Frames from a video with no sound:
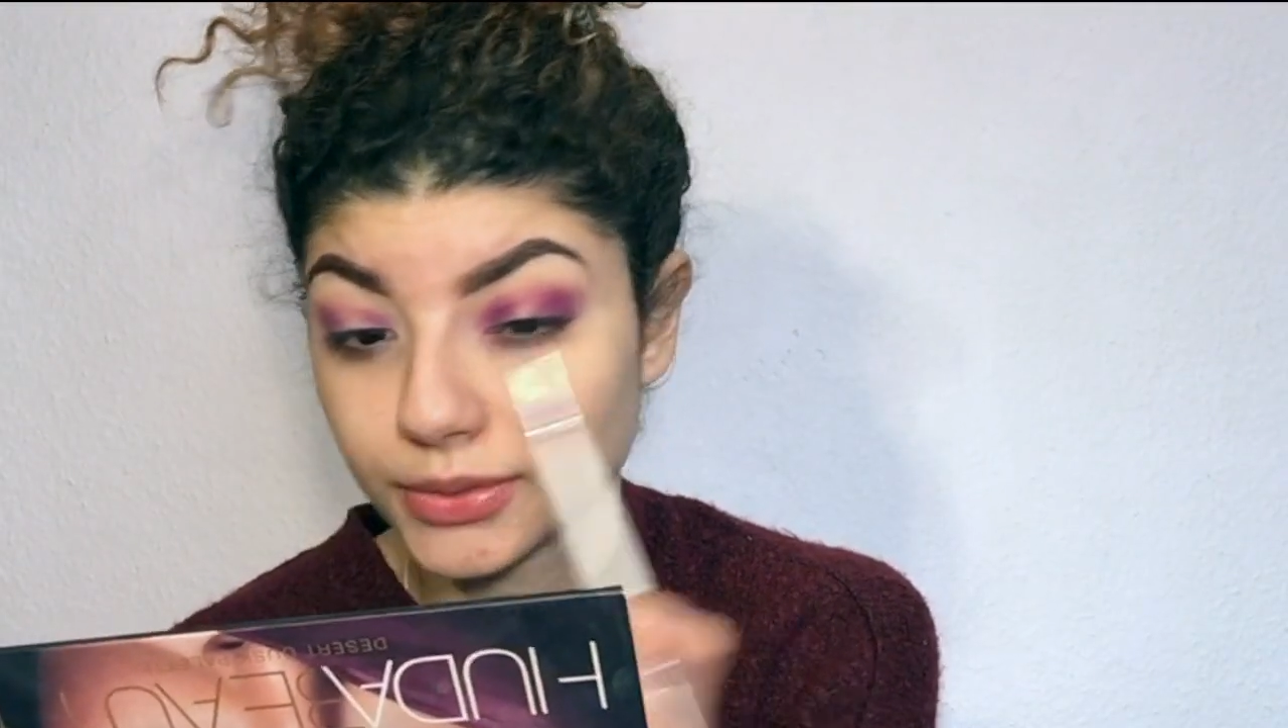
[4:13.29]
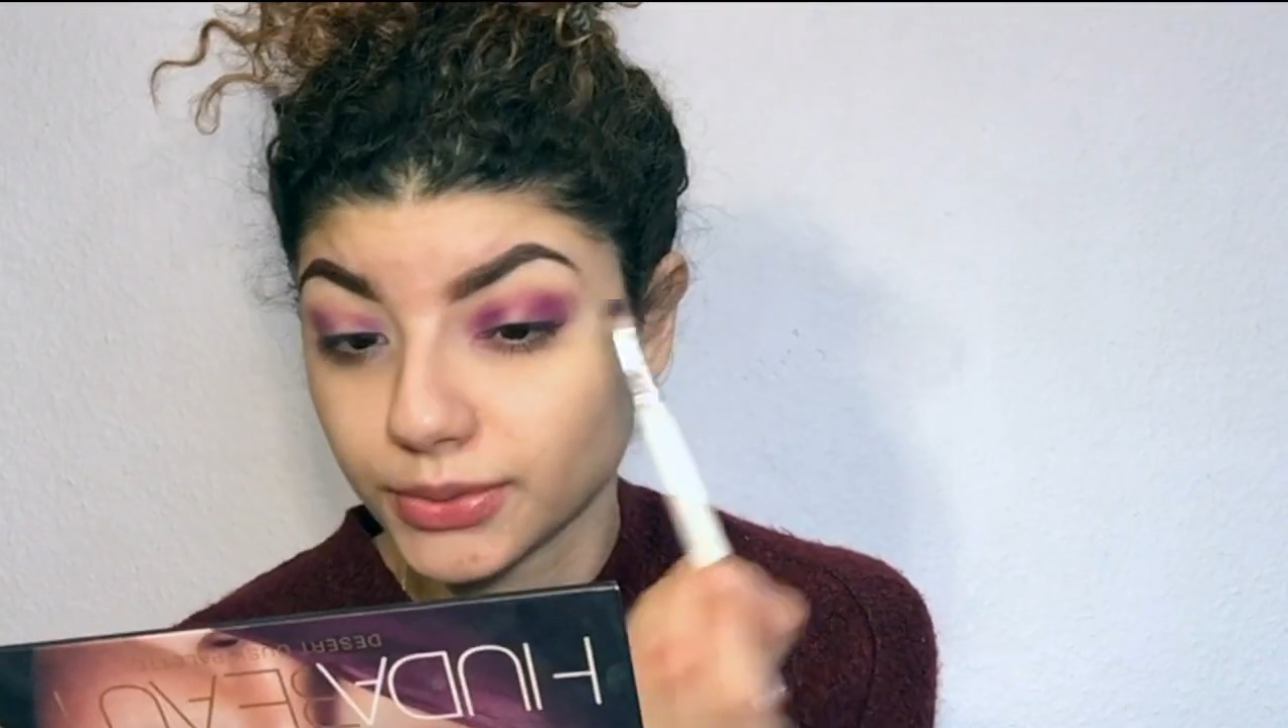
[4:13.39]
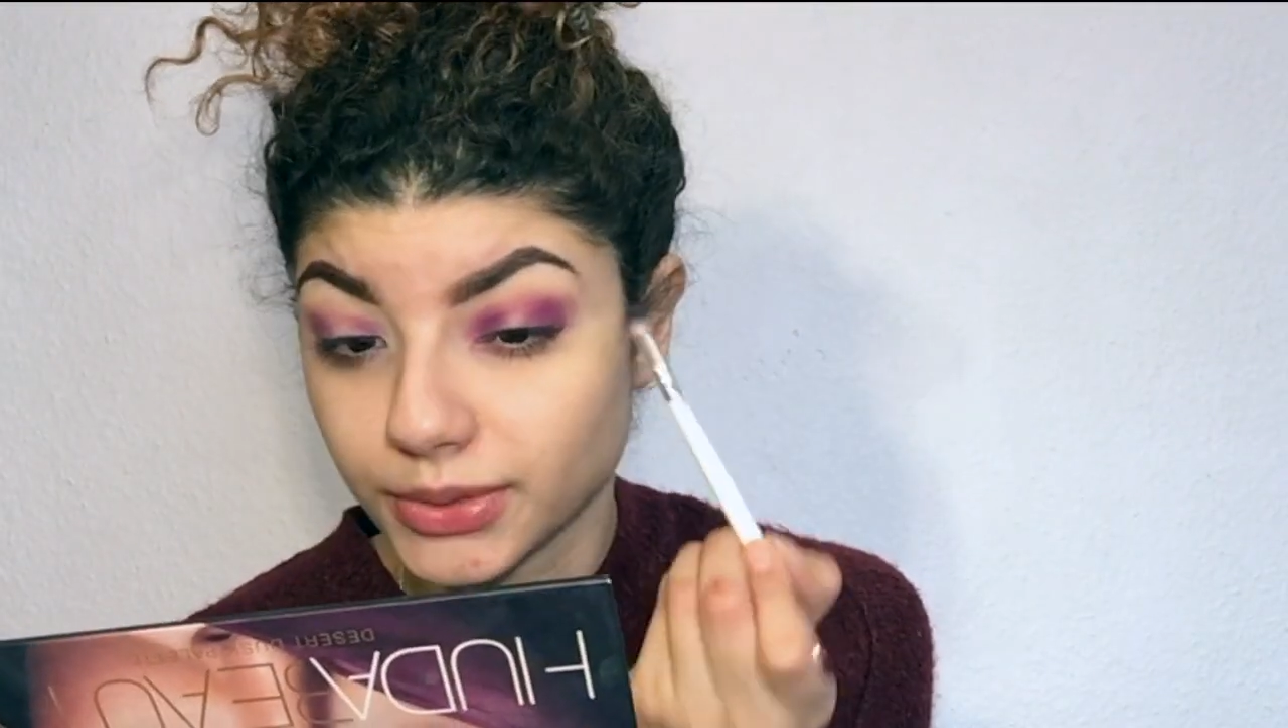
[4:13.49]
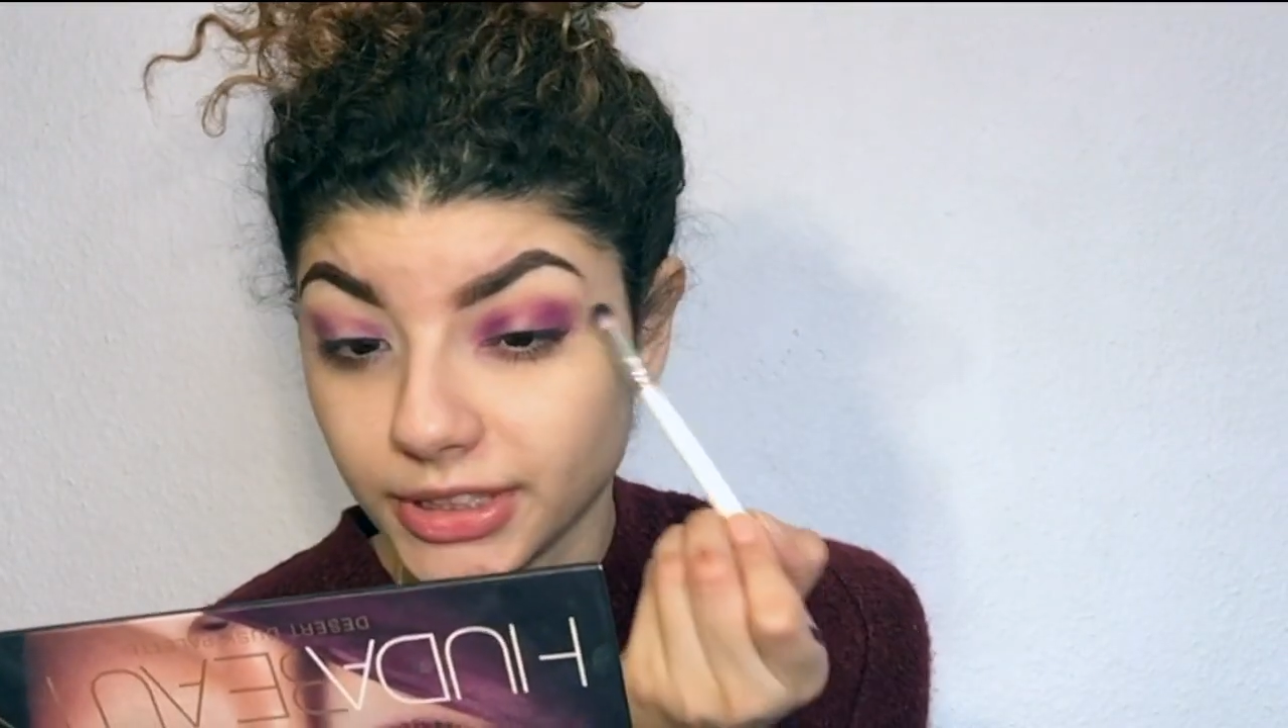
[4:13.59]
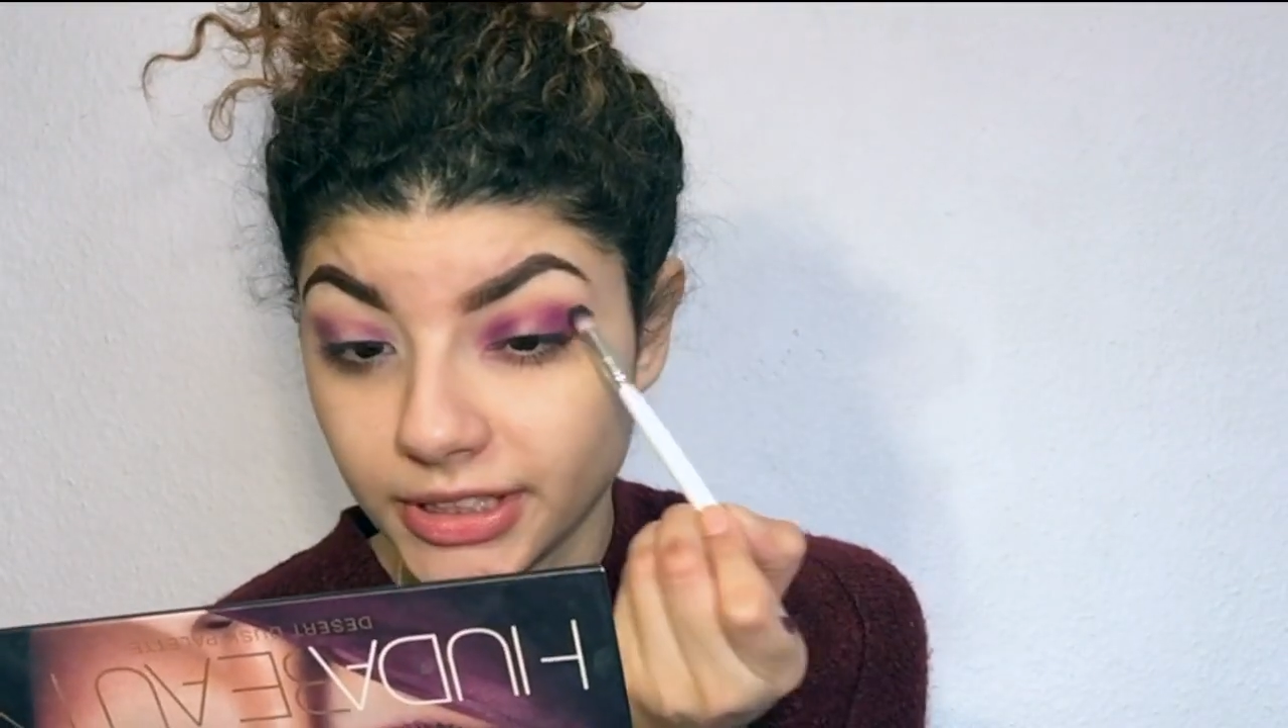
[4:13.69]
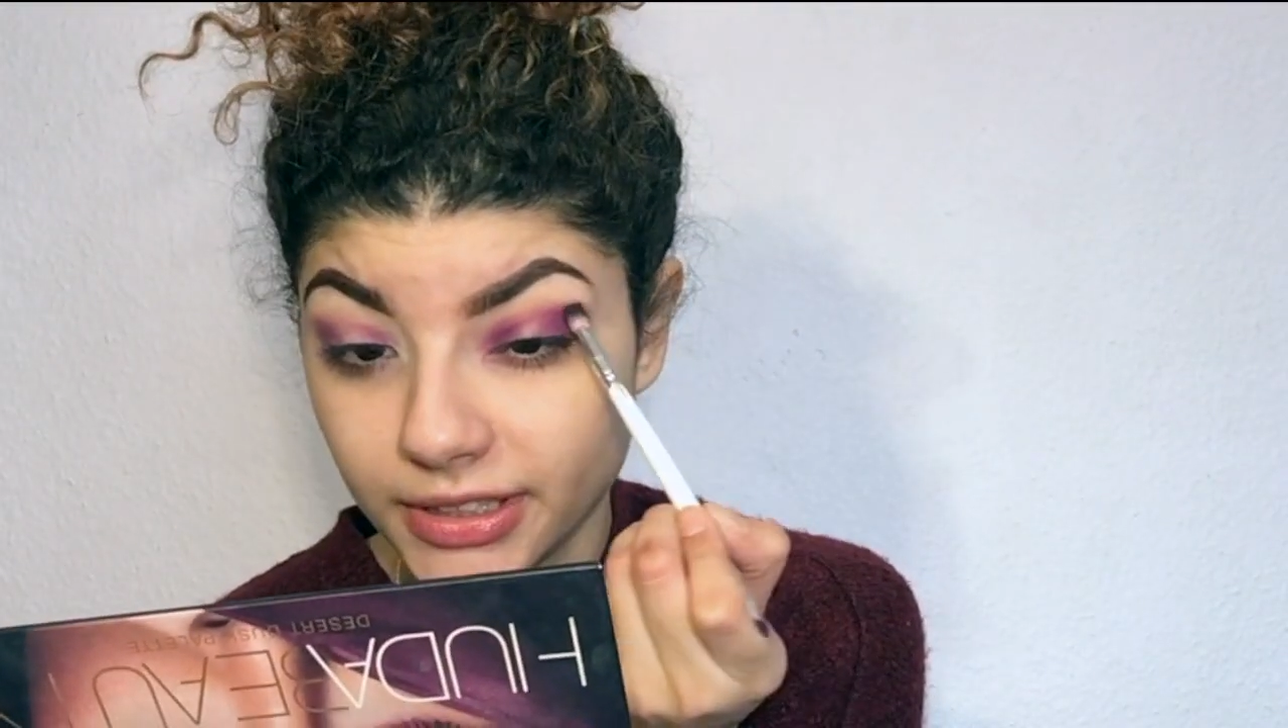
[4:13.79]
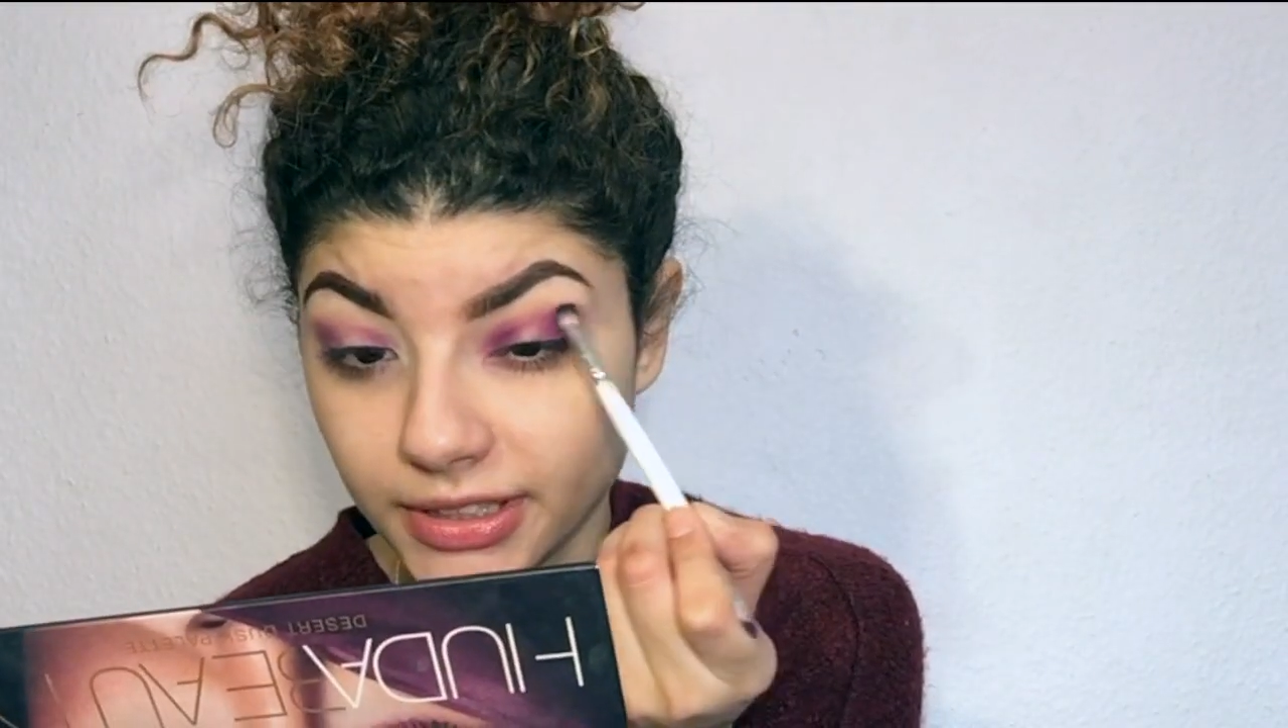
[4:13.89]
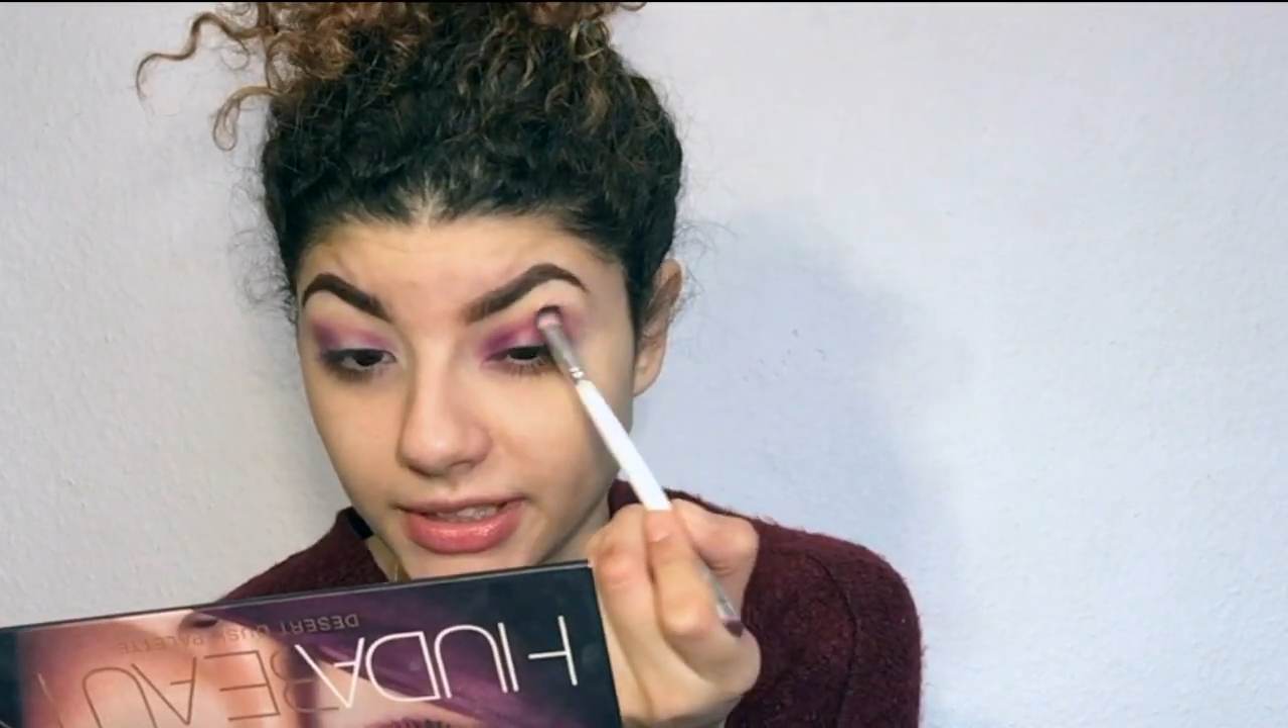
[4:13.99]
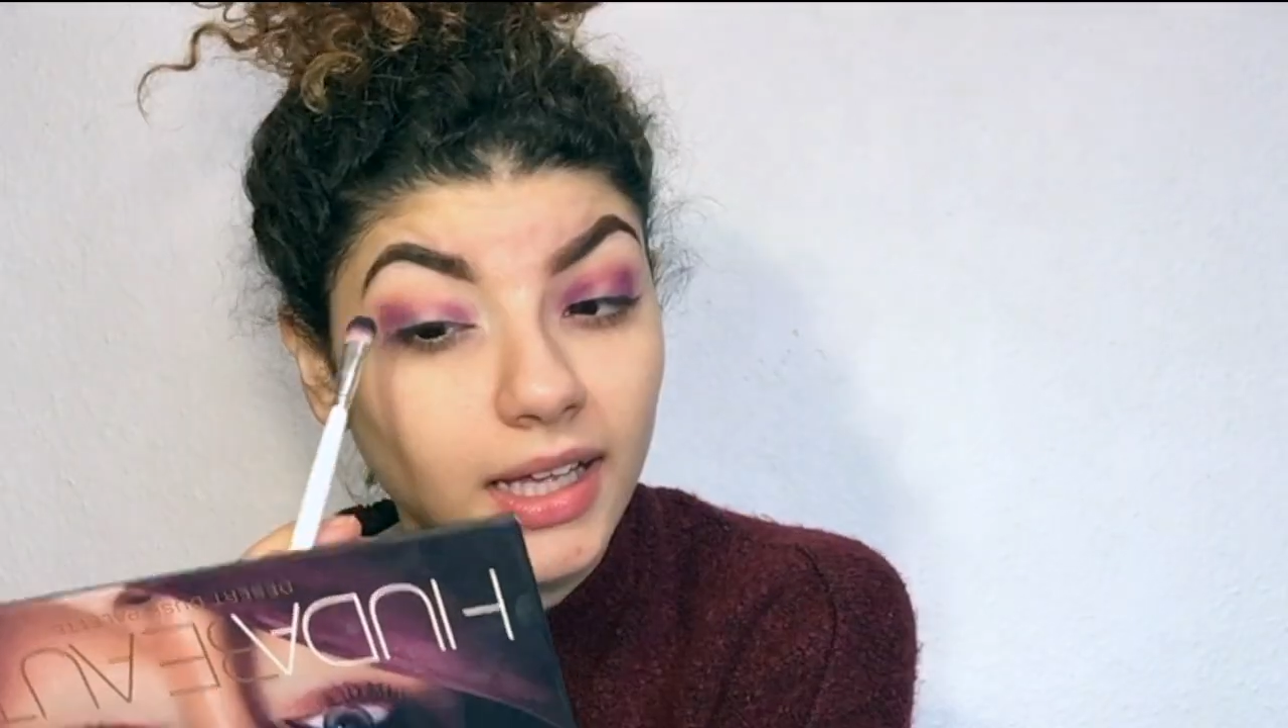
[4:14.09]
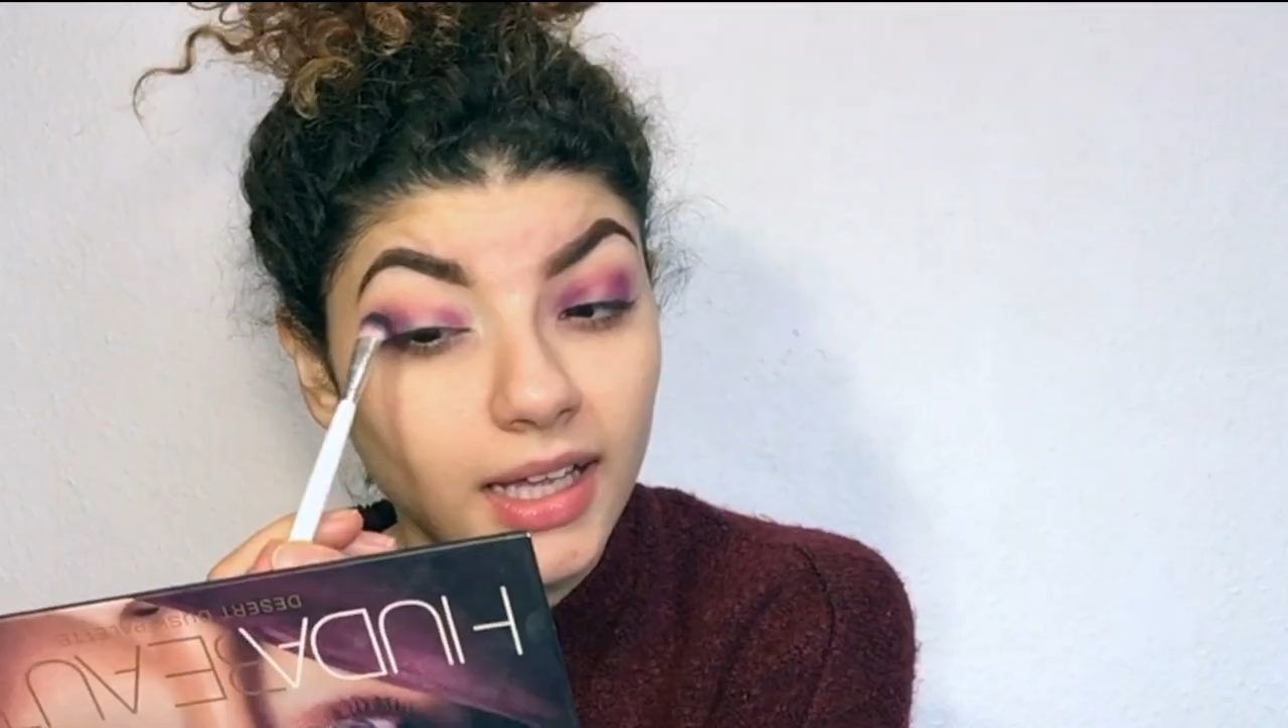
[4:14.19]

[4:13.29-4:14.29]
queen.